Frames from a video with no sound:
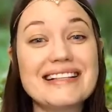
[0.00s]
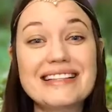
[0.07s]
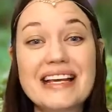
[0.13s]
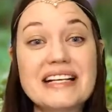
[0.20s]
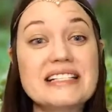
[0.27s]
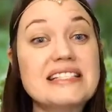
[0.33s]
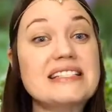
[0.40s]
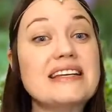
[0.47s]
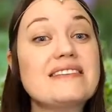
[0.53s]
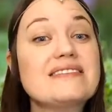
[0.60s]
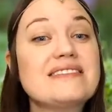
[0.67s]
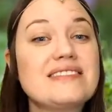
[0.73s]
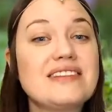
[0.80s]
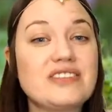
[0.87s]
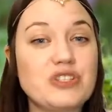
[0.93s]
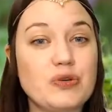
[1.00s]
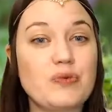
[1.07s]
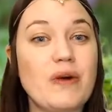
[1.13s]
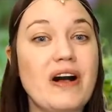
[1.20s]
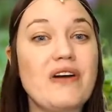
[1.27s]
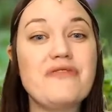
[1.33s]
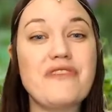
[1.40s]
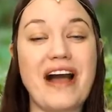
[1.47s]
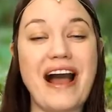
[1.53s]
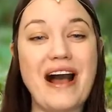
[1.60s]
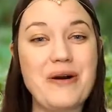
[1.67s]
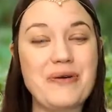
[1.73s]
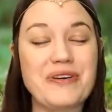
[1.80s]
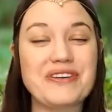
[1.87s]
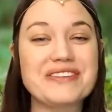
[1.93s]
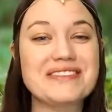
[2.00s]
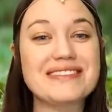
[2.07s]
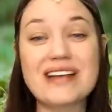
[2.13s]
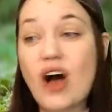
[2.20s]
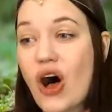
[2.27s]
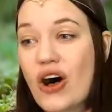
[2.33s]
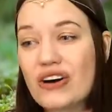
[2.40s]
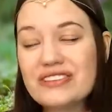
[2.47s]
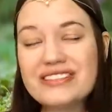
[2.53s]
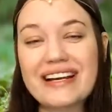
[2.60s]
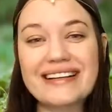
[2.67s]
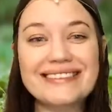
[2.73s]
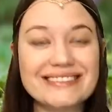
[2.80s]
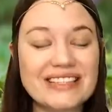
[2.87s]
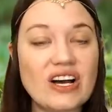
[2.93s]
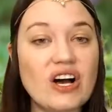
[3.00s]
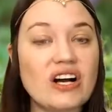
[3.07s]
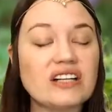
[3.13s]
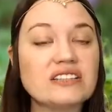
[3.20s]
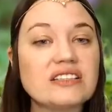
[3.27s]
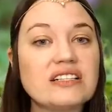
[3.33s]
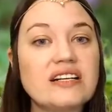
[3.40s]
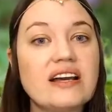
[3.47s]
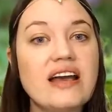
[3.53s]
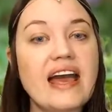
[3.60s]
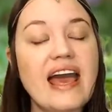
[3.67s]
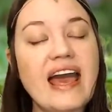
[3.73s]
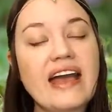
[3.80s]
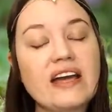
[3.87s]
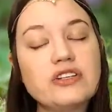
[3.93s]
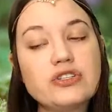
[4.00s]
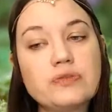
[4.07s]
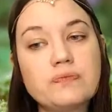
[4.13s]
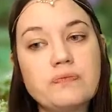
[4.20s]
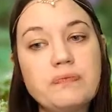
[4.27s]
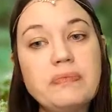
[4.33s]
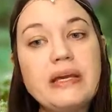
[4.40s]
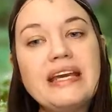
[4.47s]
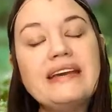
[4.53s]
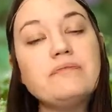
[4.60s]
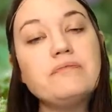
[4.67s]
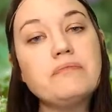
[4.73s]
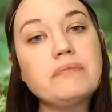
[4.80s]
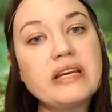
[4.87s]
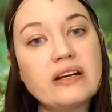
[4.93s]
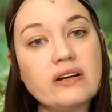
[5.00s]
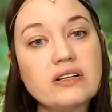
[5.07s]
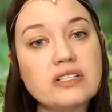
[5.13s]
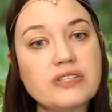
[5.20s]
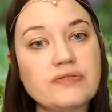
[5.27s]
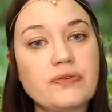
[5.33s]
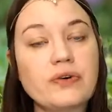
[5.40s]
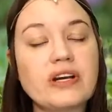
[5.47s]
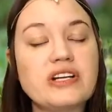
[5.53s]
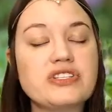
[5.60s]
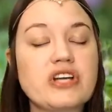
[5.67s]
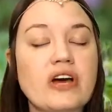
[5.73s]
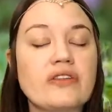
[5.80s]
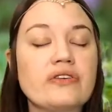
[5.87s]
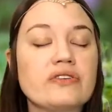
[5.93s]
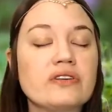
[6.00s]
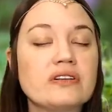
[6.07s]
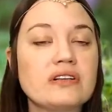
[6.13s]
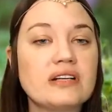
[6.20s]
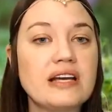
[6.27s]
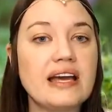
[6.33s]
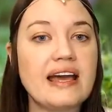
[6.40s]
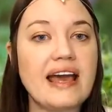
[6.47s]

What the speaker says: like 6 to 12 hours all night long and being mirrors for each other